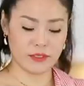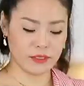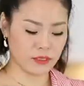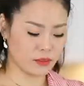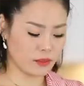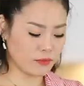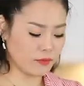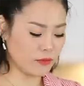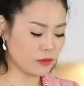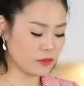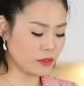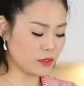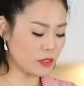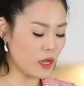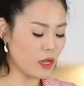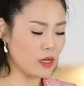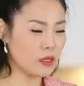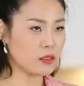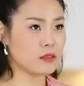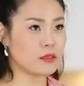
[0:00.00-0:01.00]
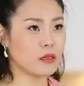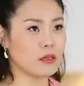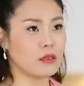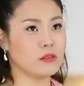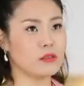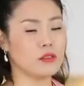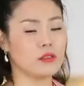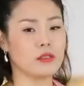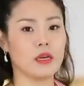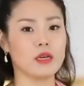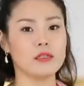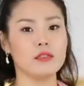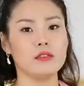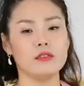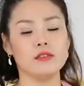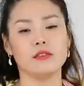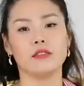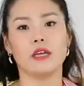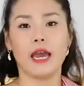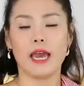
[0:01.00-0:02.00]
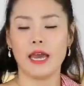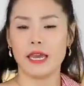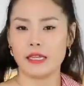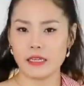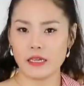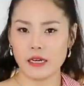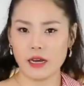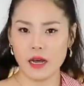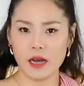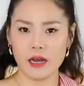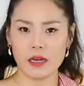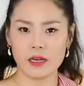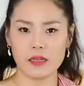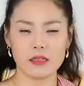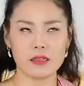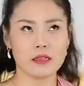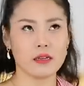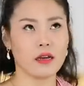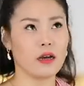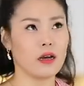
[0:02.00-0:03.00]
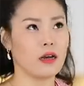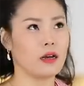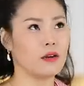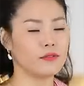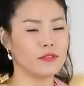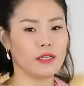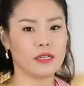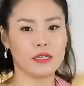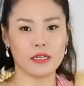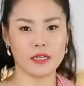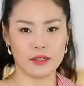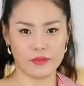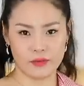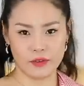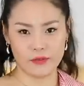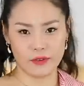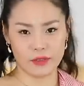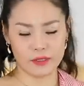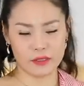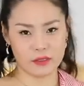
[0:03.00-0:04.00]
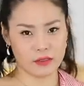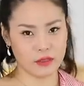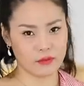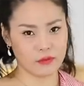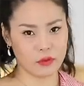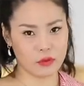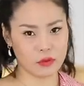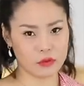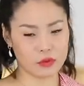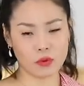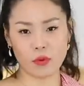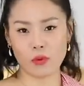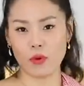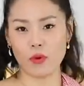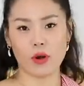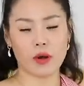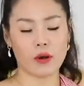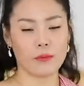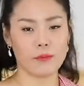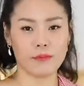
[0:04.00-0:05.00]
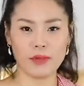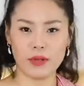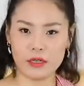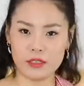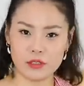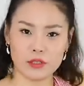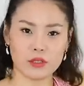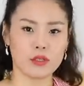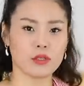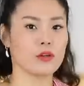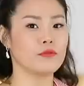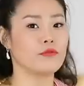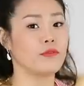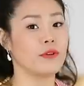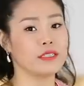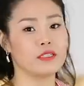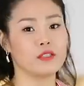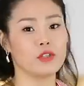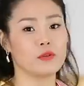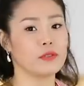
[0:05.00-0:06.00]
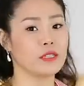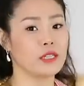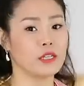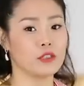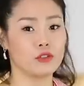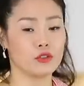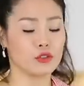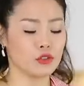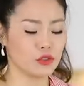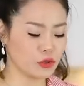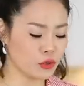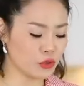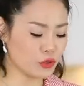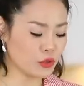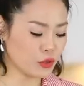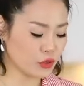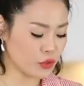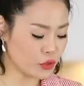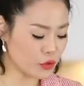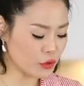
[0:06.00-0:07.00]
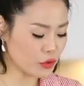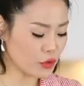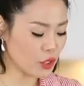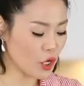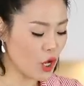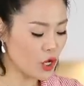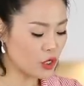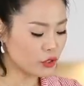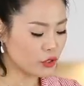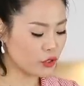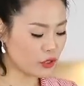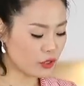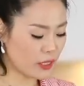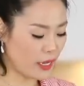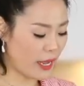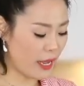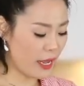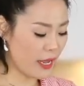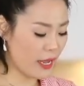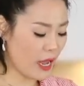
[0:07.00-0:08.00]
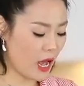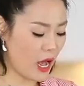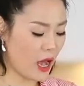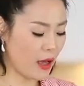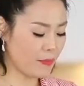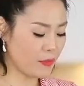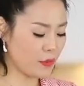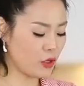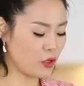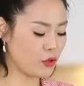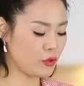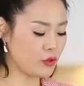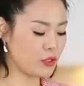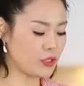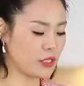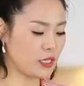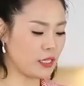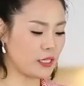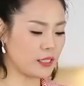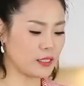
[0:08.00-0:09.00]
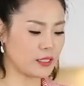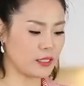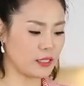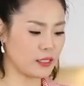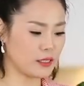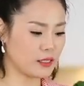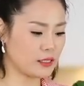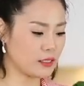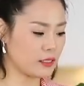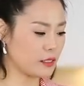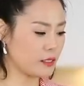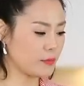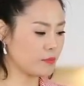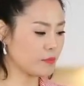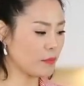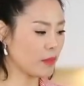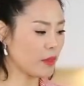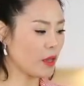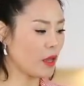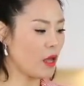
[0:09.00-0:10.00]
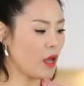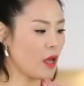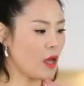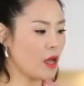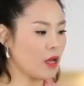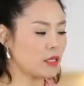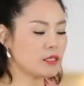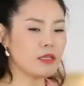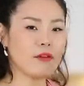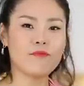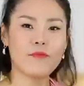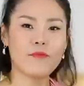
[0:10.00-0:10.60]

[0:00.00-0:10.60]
vegetables. So you can use any kind of the leafy vegetables or mixture of vegetables that you choose to use. Today I'm using this, it's a